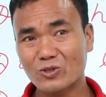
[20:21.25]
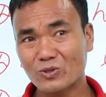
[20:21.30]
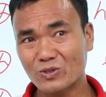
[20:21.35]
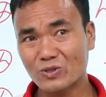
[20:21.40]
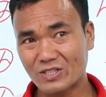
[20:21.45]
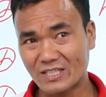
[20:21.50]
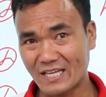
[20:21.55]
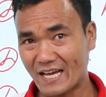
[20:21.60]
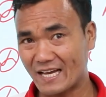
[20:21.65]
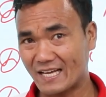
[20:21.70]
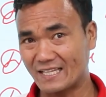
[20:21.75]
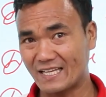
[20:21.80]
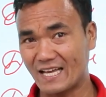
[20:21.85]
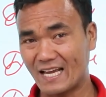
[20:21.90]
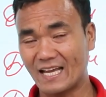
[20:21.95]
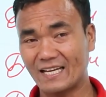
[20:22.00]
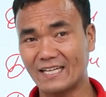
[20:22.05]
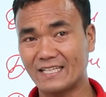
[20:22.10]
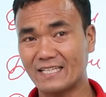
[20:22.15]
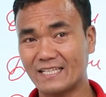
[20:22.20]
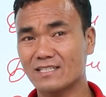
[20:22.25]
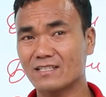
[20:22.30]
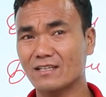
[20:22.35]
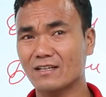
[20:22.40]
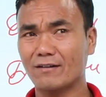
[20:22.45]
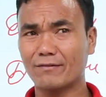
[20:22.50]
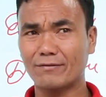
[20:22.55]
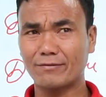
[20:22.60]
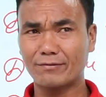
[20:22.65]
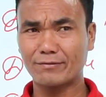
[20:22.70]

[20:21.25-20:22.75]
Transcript: said, and it is a